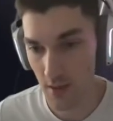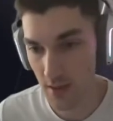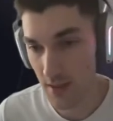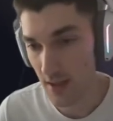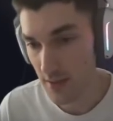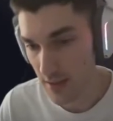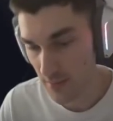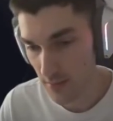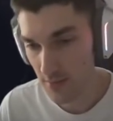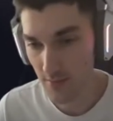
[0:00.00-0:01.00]
then
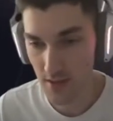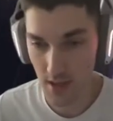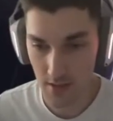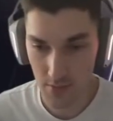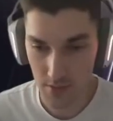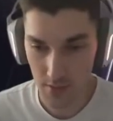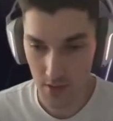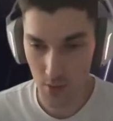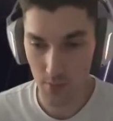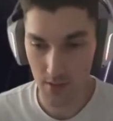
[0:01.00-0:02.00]
give it 50 likes and
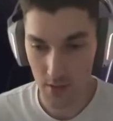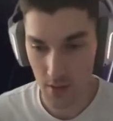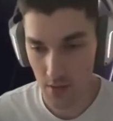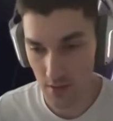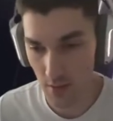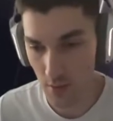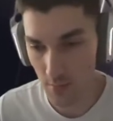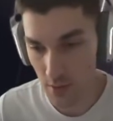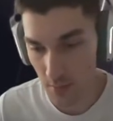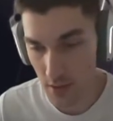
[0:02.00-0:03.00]
50 comments. Just like with the
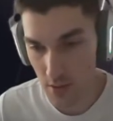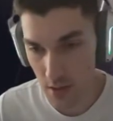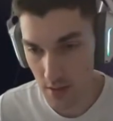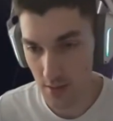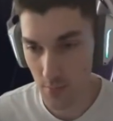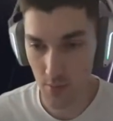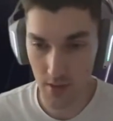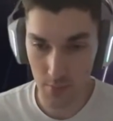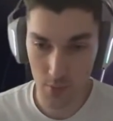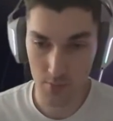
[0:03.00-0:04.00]
previous screeners, I
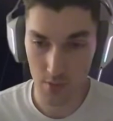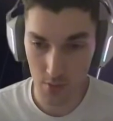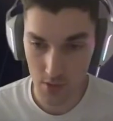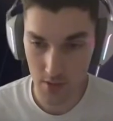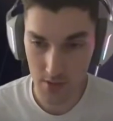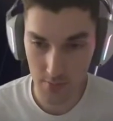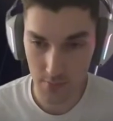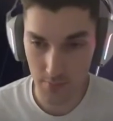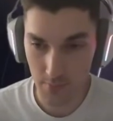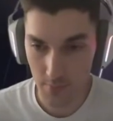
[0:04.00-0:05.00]
provide support for users.
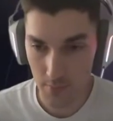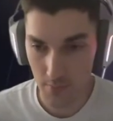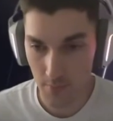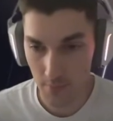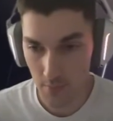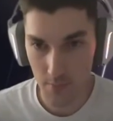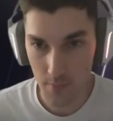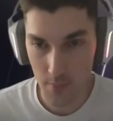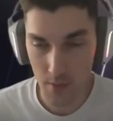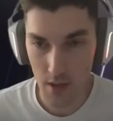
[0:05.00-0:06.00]

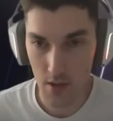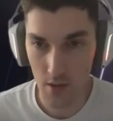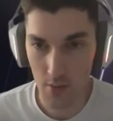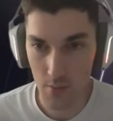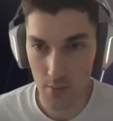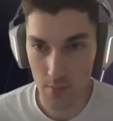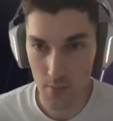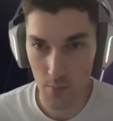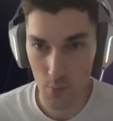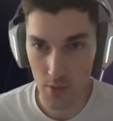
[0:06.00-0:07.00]
Here,
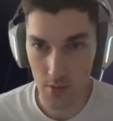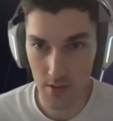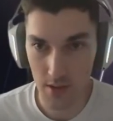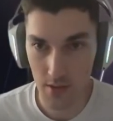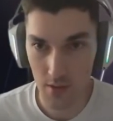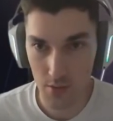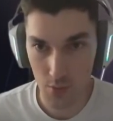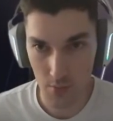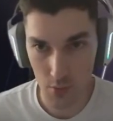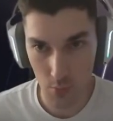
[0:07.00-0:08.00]
most of the signals
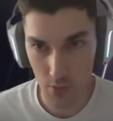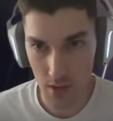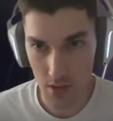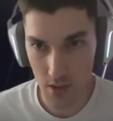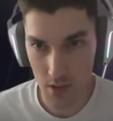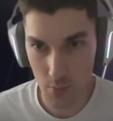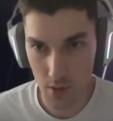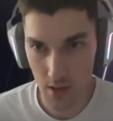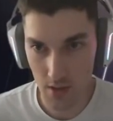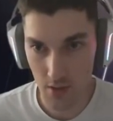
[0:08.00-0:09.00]
were for position
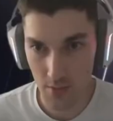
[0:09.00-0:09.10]
accumulation.